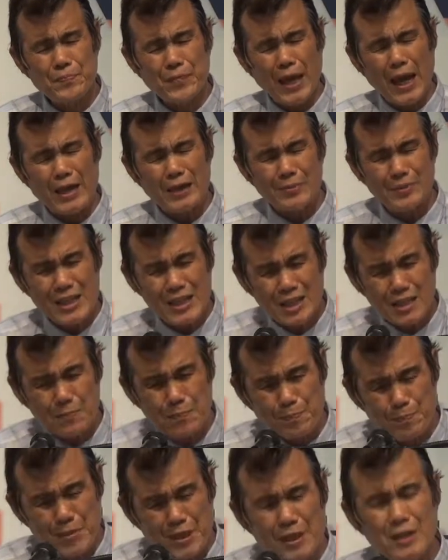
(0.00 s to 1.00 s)
had
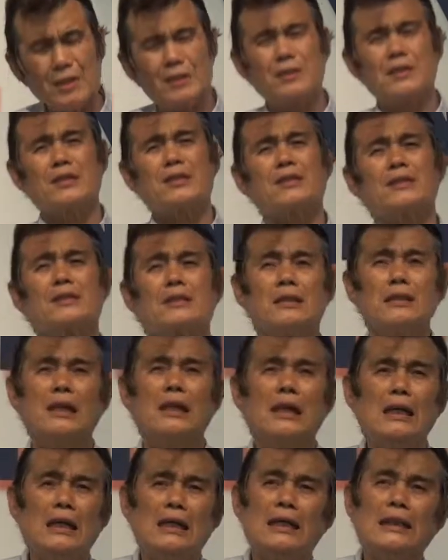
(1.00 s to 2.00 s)
experienced
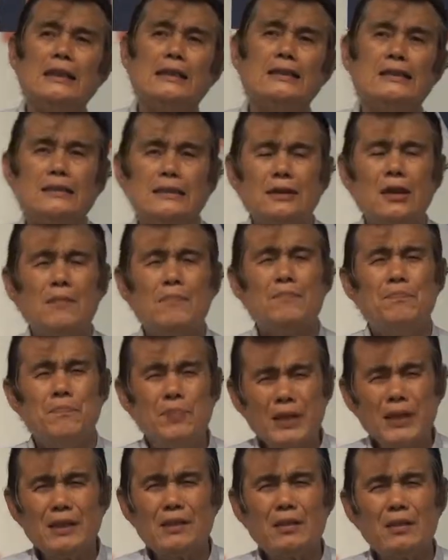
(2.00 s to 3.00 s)
the, the
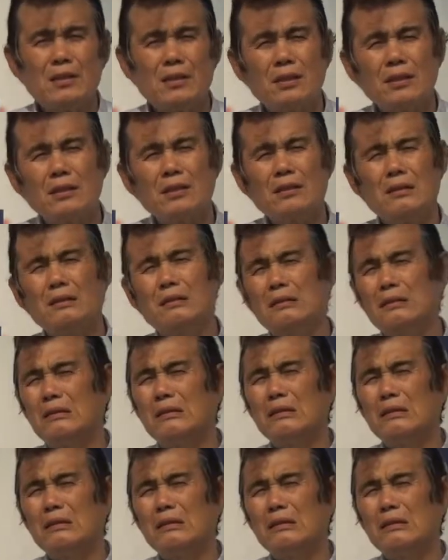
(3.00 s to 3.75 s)
miracle